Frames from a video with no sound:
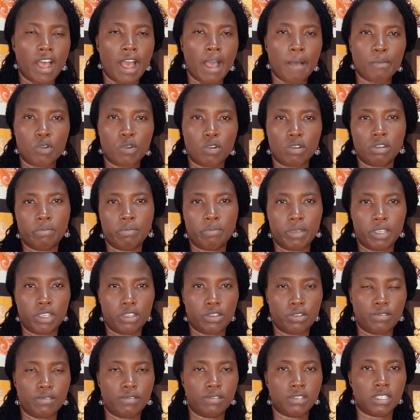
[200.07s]
I'm going to be
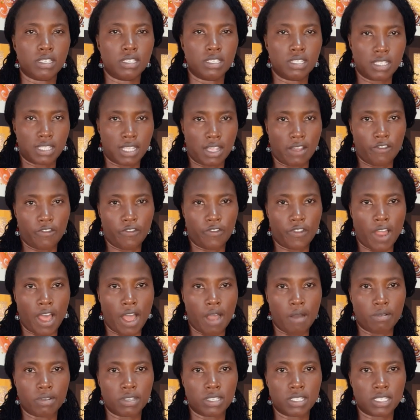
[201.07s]
using
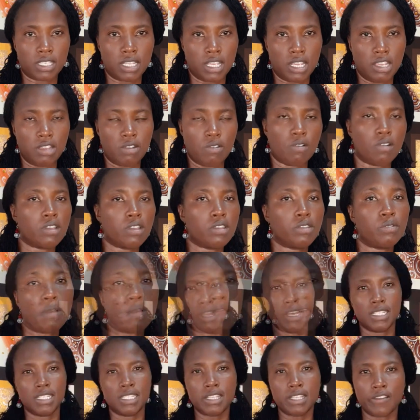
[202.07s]
sunflower seed oil,
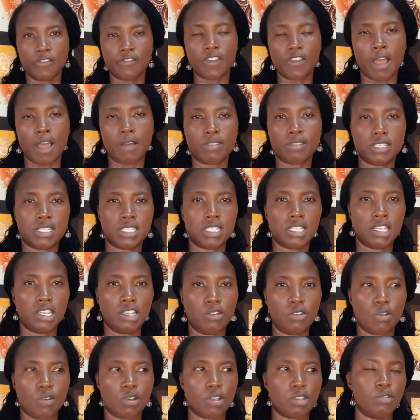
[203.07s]
because sunflower seed
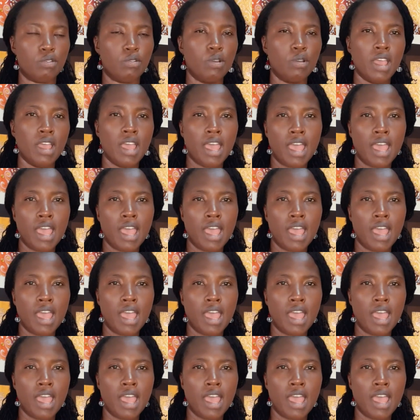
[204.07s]
oil